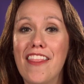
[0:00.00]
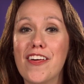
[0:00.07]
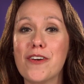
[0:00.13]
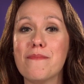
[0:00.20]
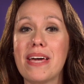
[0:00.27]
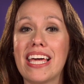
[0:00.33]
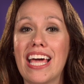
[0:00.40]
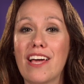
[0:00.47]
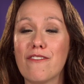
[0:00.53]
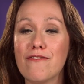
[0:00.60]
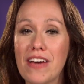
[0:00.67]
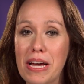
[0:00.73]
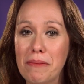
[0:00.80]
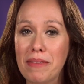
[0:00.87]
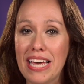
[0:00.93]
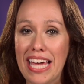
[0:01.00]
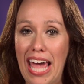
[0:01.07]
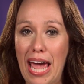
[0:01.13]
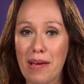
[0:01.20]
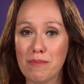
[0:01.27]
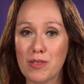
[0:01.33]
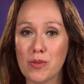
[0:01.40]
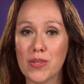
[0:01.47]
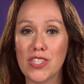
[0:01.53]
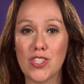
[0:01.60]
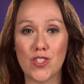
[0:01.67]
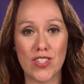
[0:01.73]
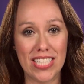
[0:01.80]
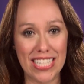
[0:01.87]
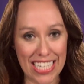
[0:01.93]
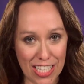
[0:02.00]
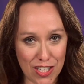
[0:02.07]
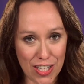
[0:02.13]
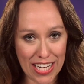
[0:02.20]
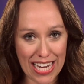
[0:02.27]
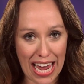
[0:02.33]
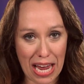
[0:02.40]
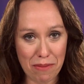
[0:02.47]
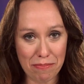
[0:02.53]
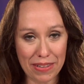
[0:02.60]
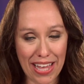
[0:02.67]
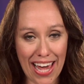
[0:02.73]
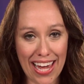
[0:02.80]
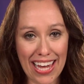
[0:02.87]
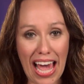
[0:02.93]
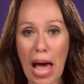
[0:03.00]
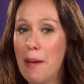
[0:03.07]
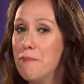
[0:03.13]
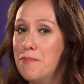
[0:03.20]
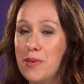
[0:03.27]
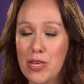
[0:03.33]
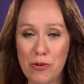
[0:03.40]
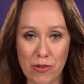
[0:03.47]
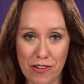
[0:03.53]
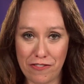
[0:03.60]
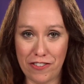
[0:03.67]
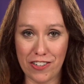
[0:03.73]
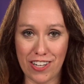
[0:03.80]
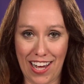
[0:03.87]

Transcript: and they're making family games with strategic gameplay and beautiful